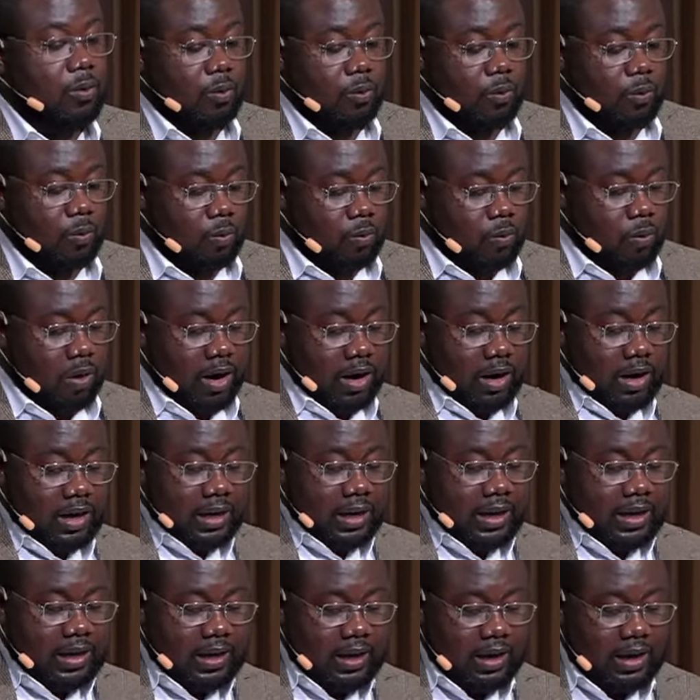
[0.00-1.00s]
Where
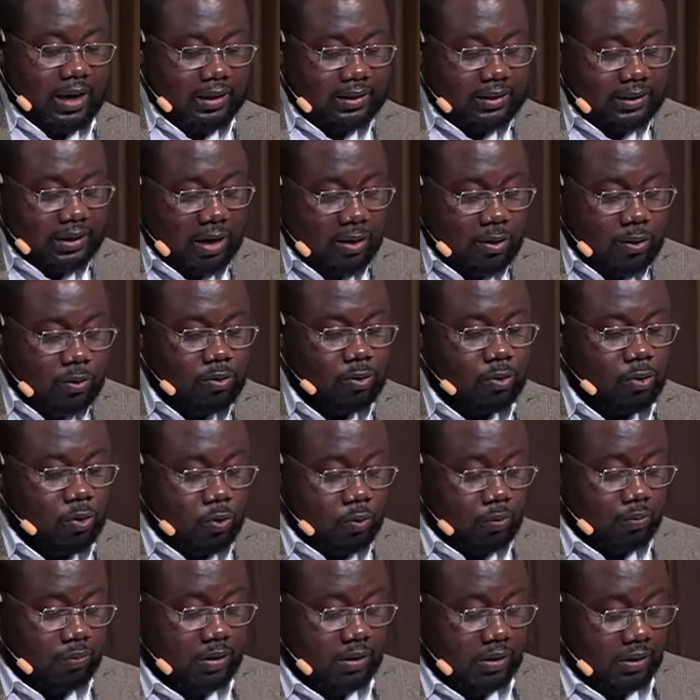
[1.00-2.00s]
kids are
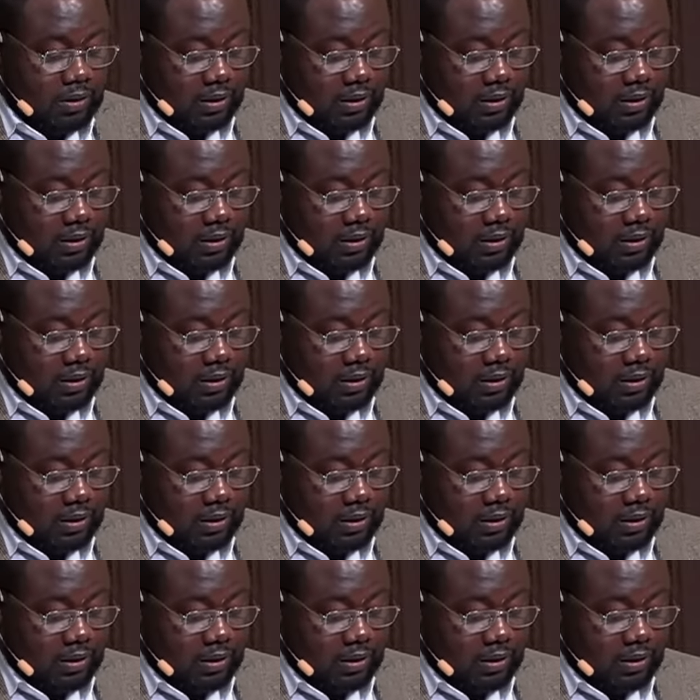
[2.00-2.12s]
groomed,